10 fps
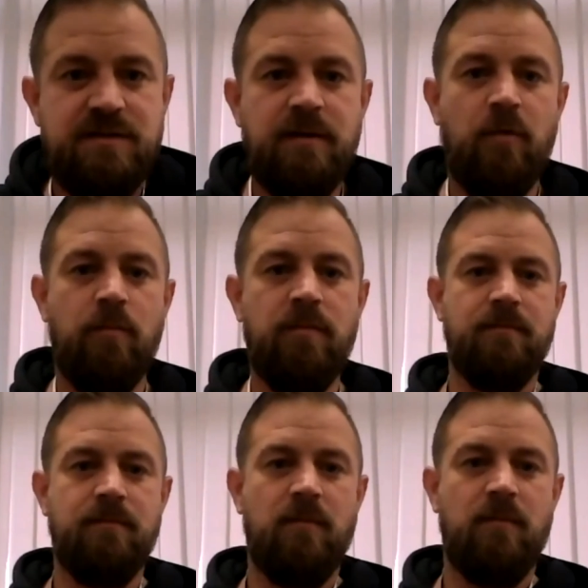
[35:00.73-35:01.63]
Your
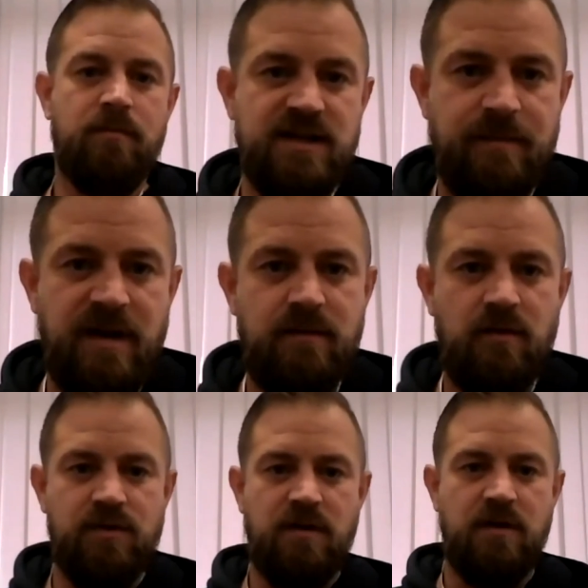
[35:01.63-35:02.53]
mum brings them in
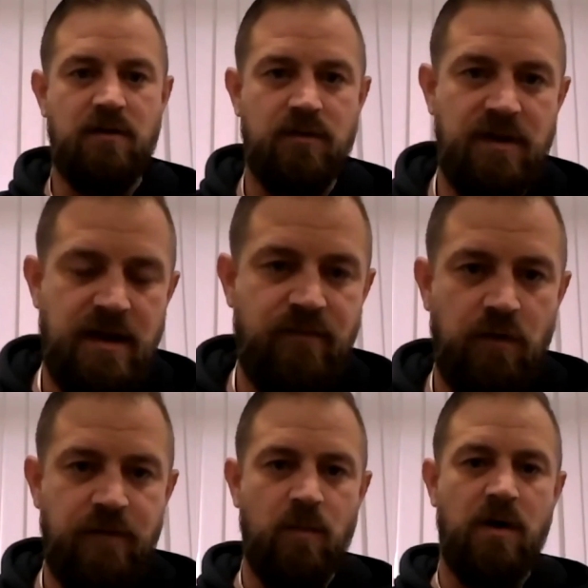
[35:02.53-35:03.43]
under their
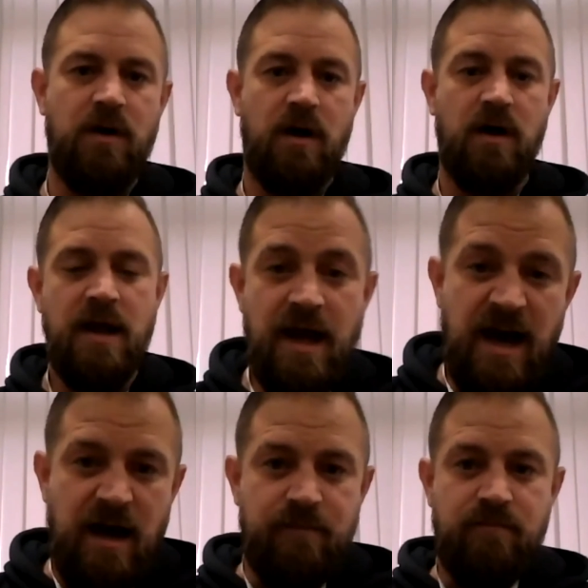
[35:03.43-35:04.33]
roof and whatnot. And